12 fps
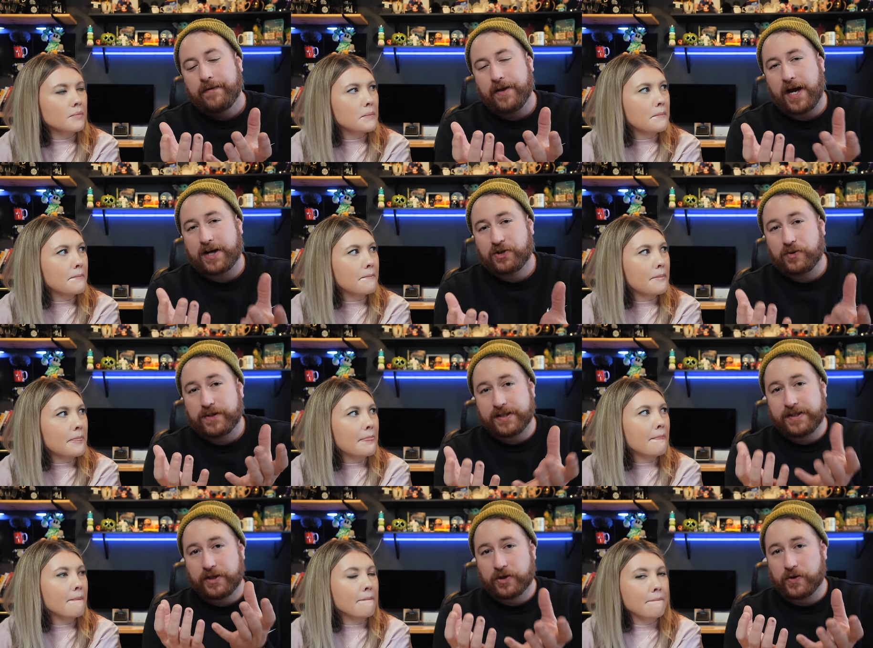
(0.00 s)
Speaker 1: the actual
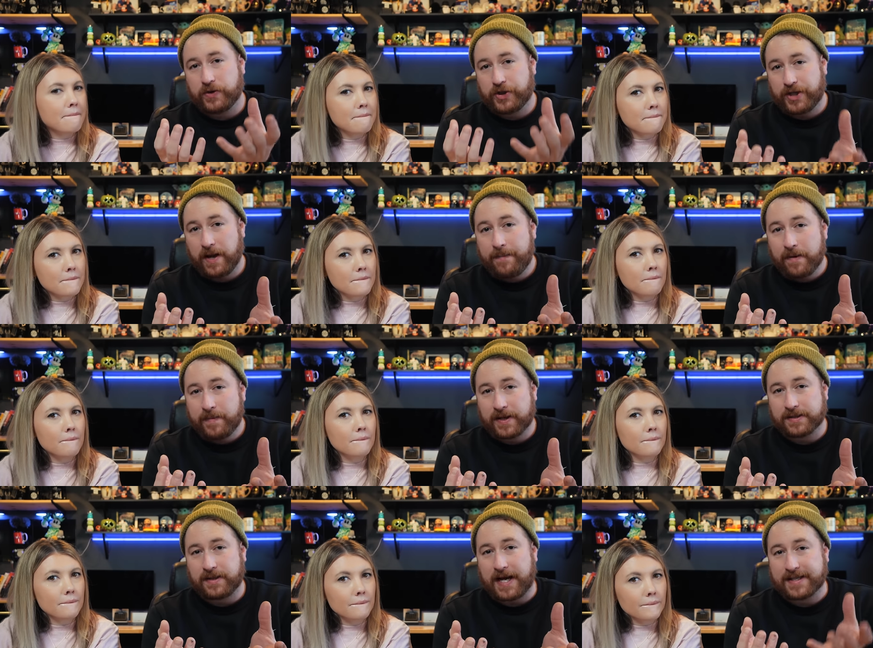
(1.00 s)
Disney cruise ship
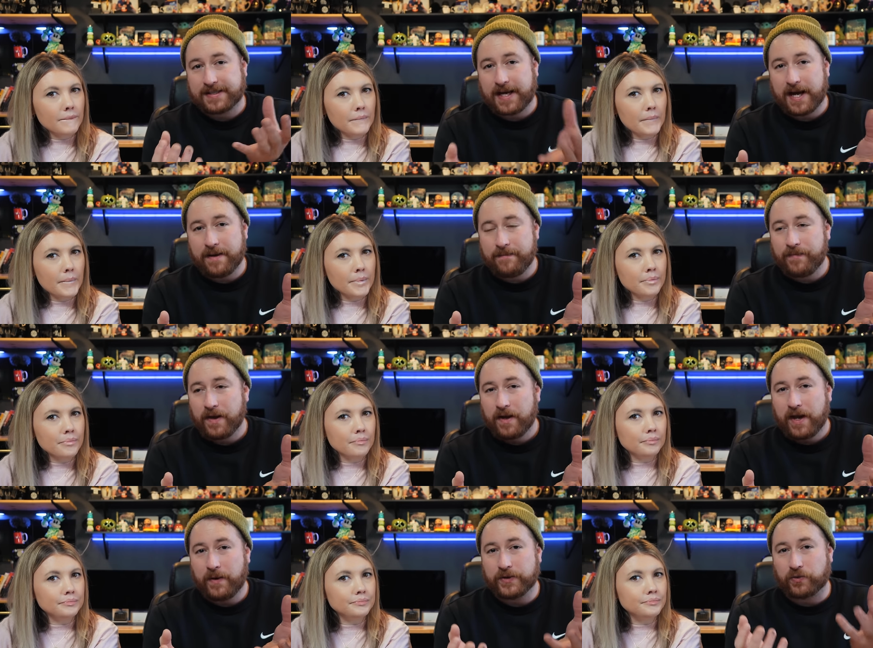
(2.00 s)
because last time
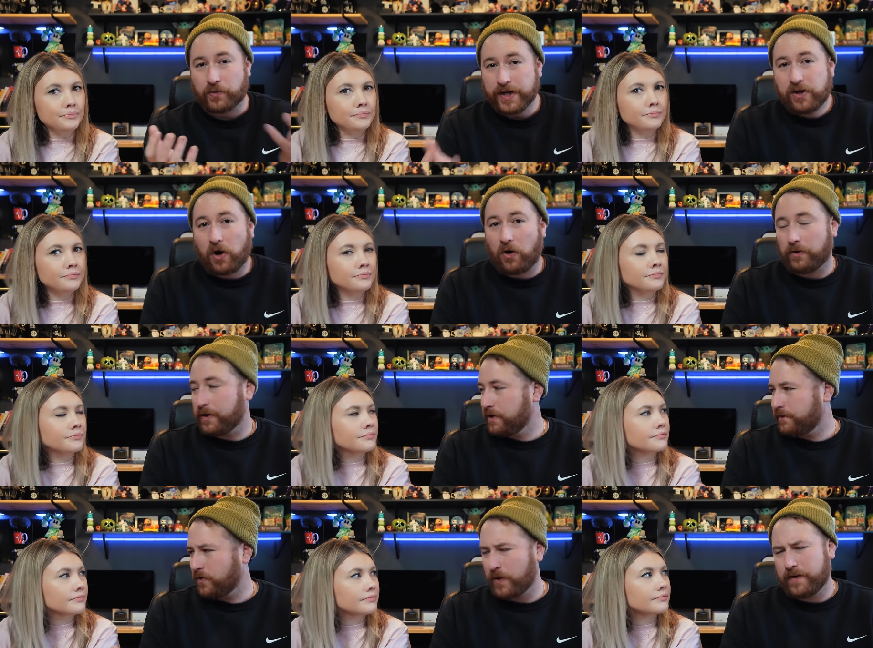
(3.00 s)
it was recalled
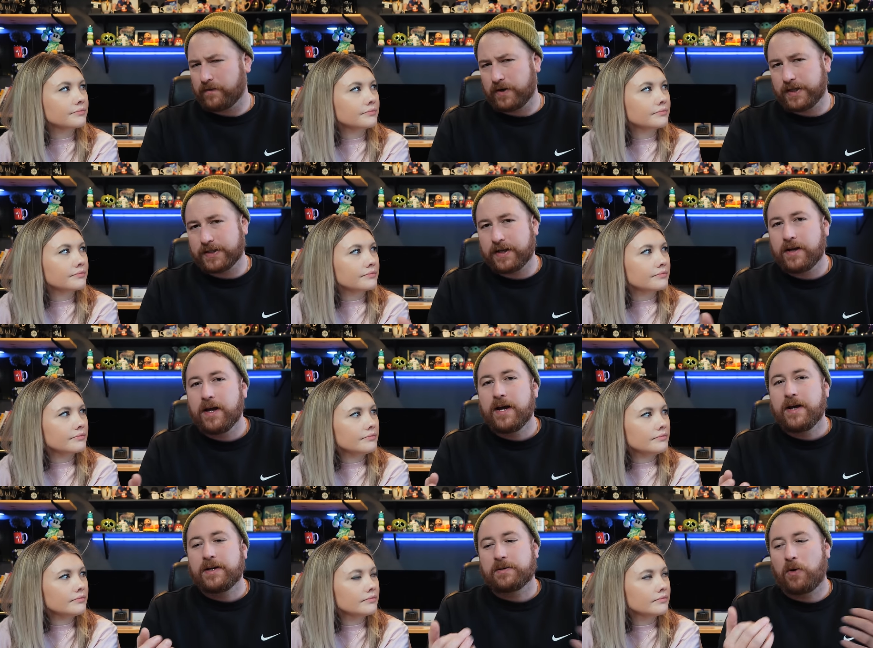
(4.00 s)
mm-hmm. for whatever reason.
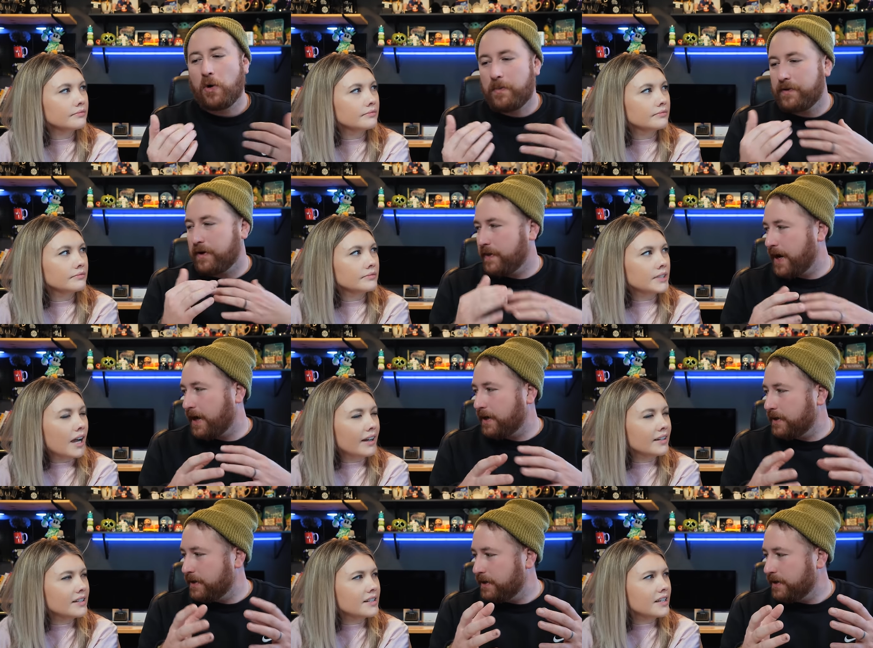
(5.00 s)
So I'm hoping they're
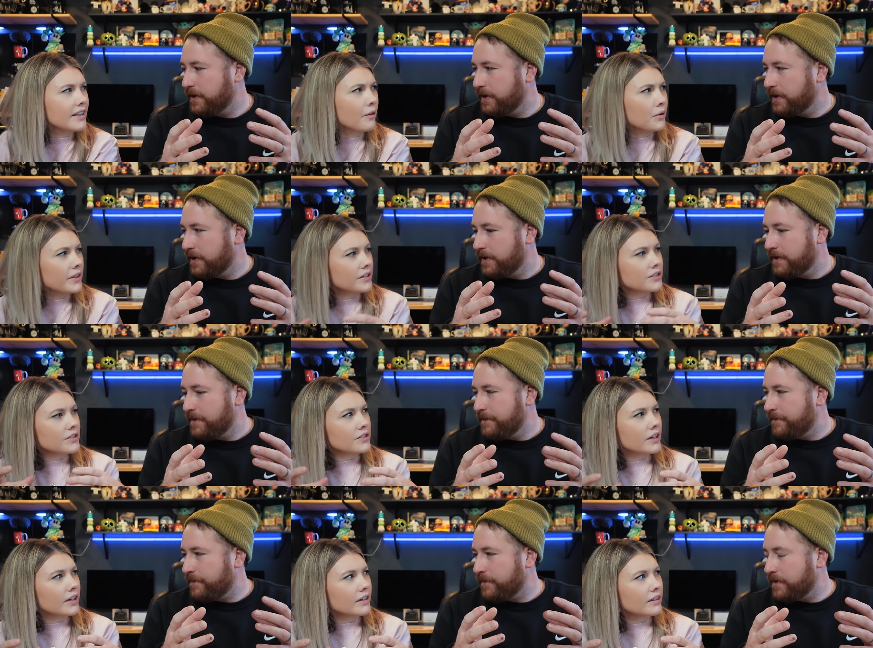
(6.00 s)
there. I didn't
Speaker 2: see that. Were they
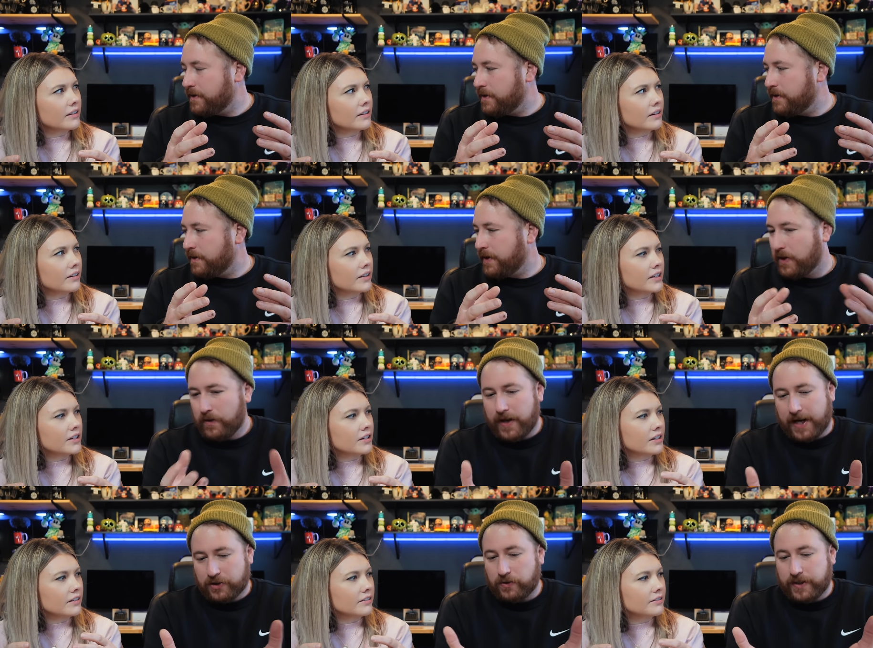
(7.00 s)
just like uh, you know
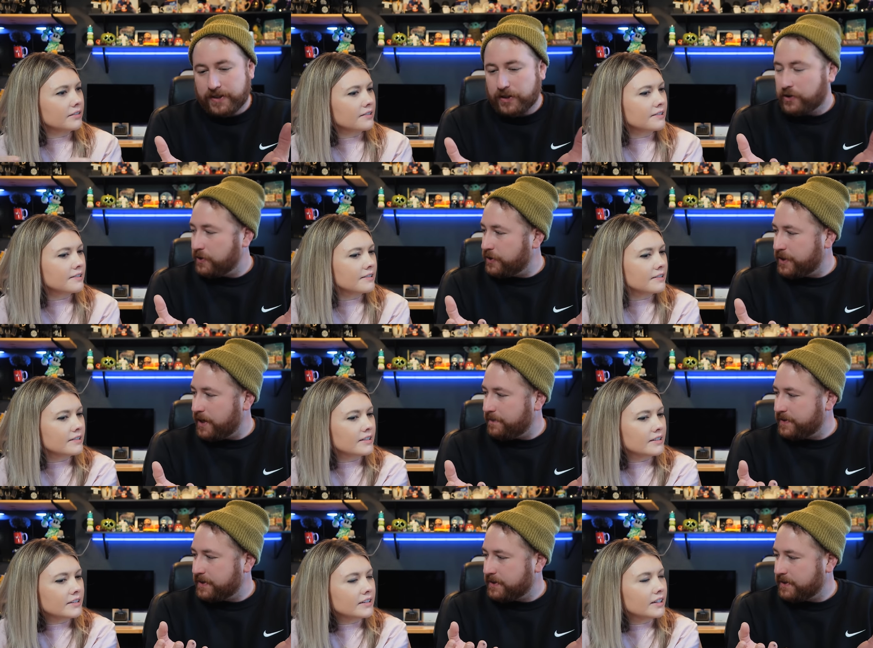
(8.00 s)
the
Speaker 1: actual Disney cruise
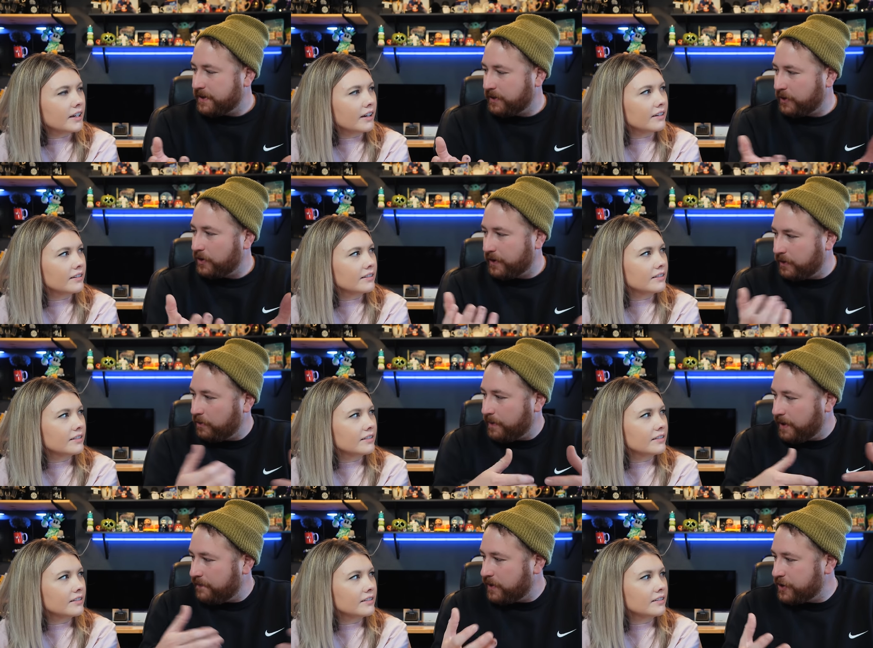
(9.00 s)
ships? Yeah. The little, the
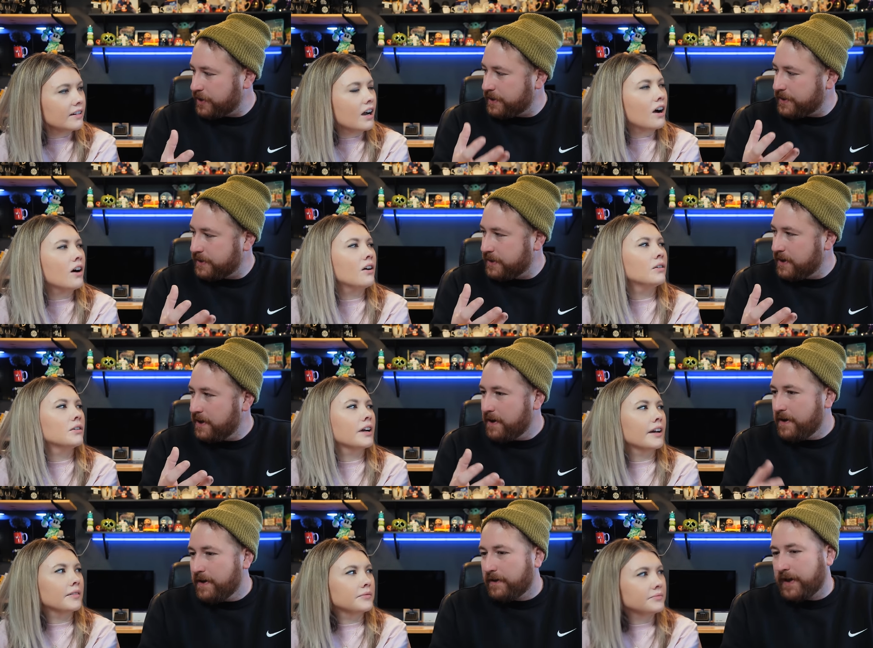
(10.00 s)
little mini versions.
Speaker 2: Oh,
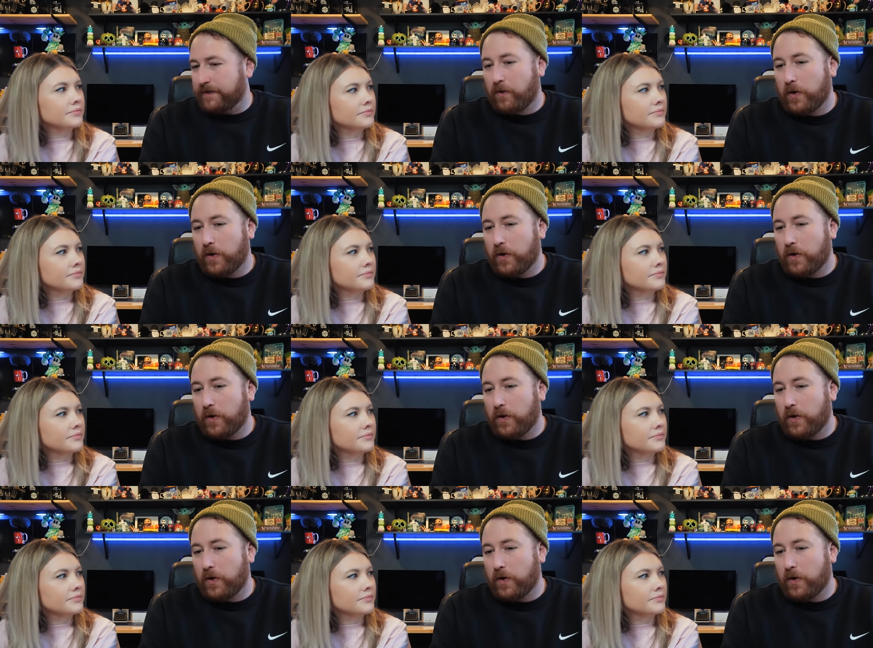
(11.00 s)
okay.
Speaker 1: Like I've